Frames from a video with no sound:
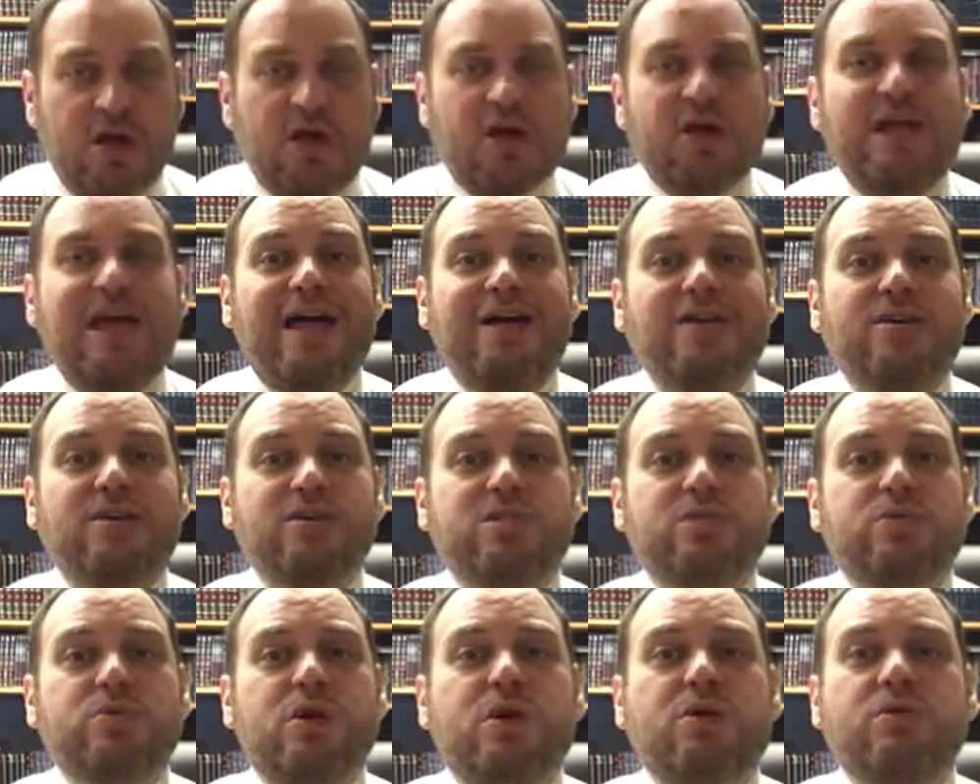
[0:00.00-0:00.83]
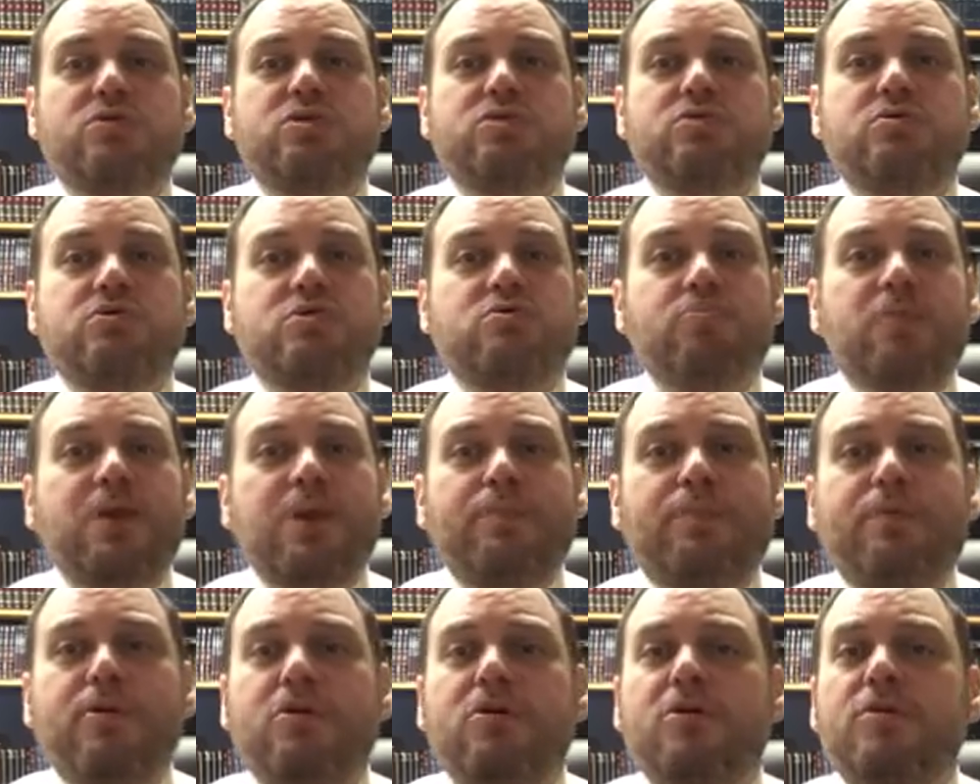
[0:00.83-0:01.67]
Klal Yisrael, the Jewish
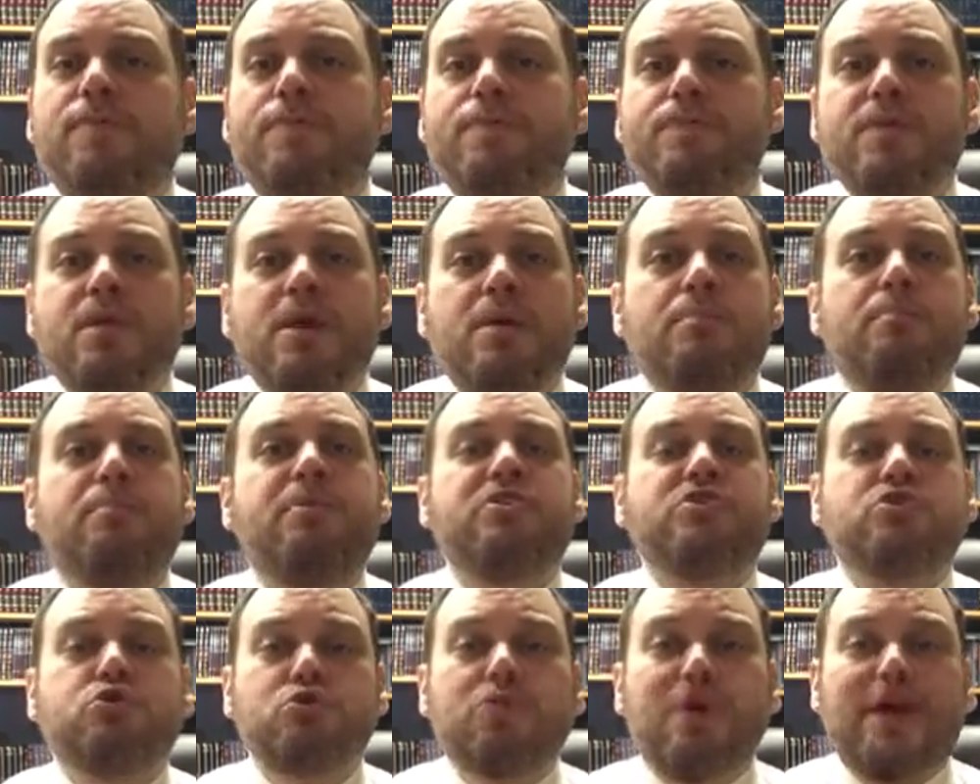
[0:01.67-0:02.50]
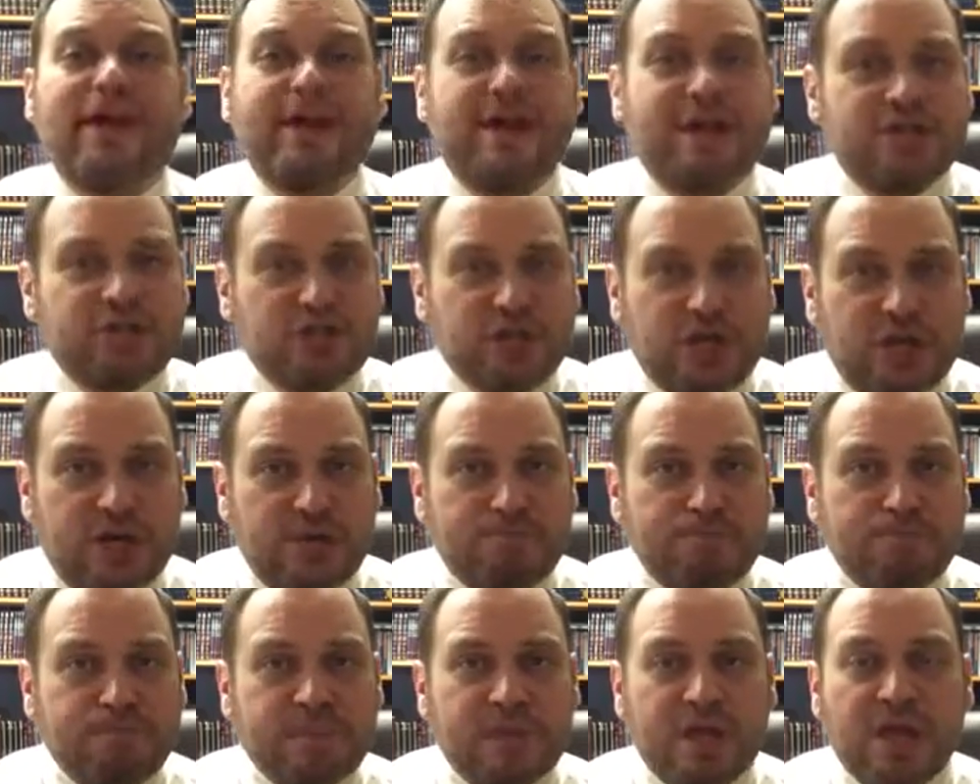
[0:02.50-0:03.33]
people, betray
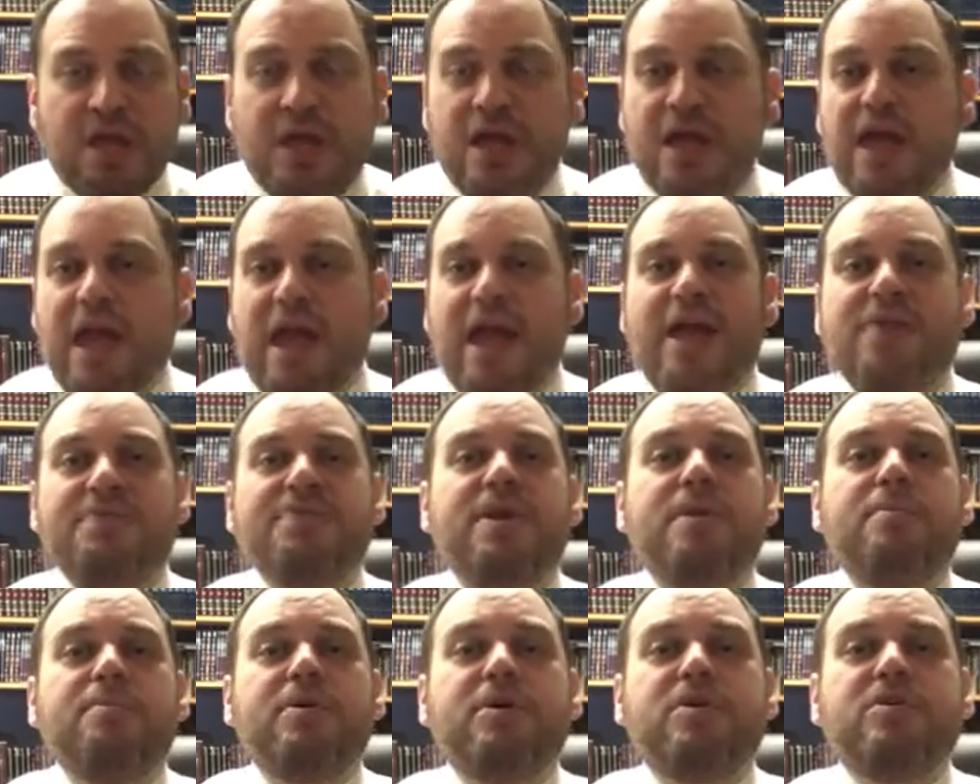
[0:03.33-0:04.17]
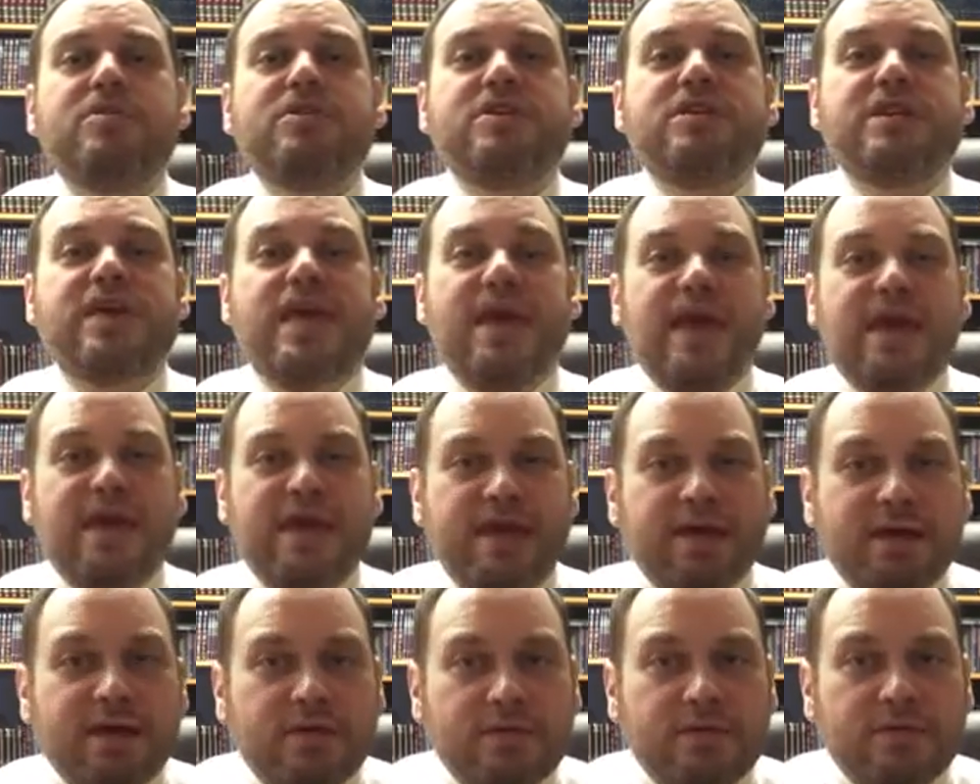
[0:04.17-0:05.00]
Hashem, and they build an
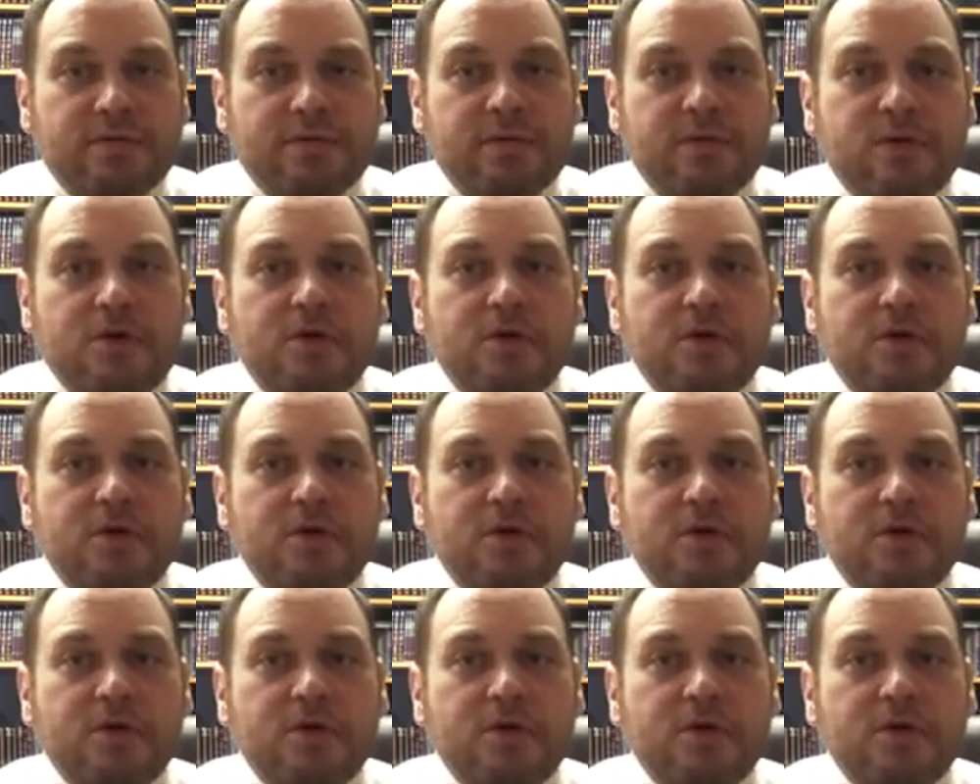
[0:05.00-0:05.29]
egel.